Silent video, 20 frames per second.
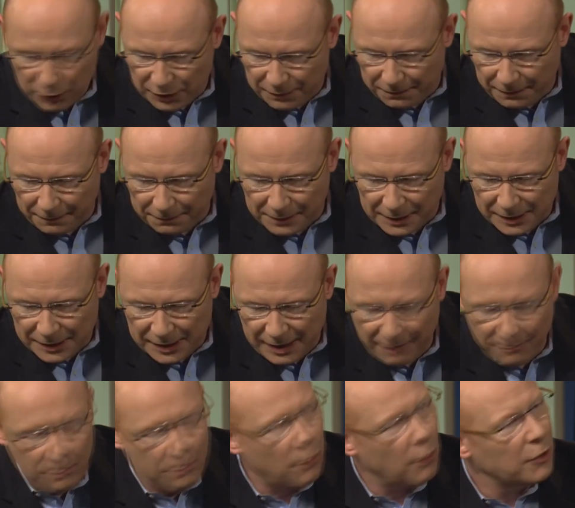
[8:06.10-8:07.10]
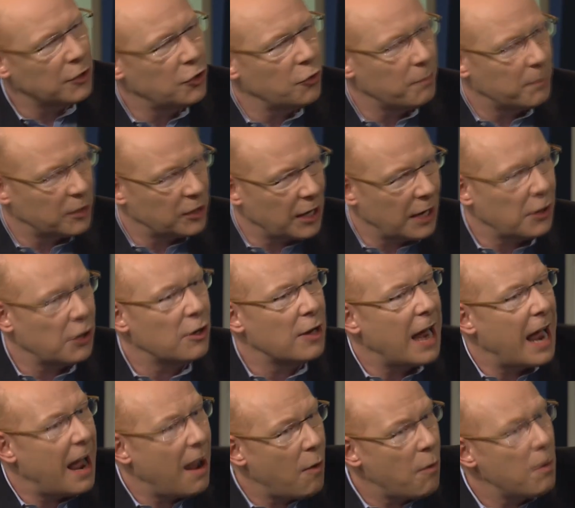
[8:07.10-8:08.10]
was fifty-seven point two percent. You
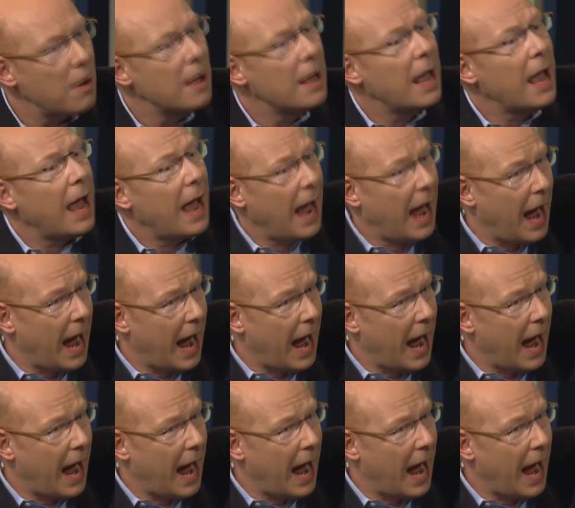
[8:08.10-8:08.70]
now we'll move.